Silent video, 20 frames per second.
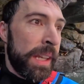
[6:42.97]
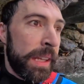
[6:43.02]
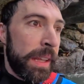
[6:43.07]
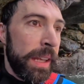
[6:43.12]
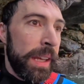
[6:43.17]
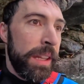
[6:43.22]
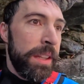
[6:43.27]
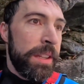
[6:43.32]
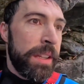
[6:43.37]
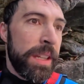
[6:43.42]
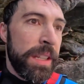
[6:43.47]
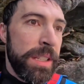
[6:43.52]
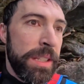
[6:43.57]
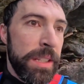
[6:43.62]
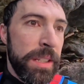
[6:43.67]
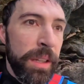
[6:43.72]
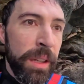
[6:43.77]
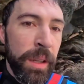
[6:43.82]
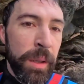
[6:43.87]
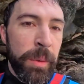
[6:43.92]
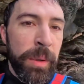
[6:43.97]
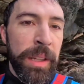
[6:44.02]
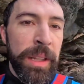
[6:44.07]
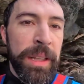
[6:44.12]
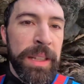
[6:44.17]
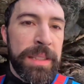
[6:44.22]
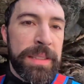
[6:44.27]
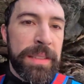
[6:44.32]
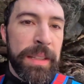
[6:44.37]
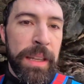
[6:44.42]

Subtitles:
that you can do when it's